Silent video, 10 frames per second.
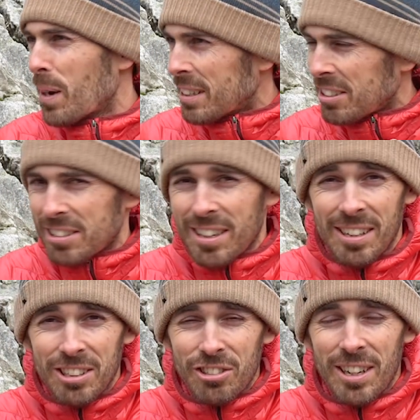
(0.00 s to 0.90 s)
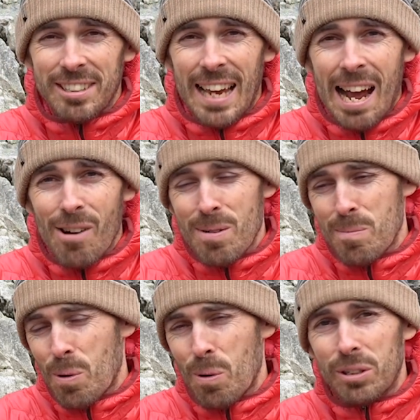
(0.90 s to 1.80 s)
but I just can't stress how
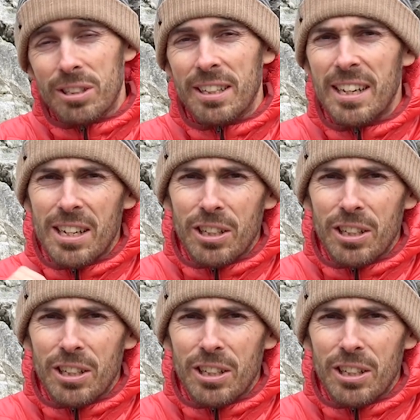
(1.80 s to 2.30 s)
important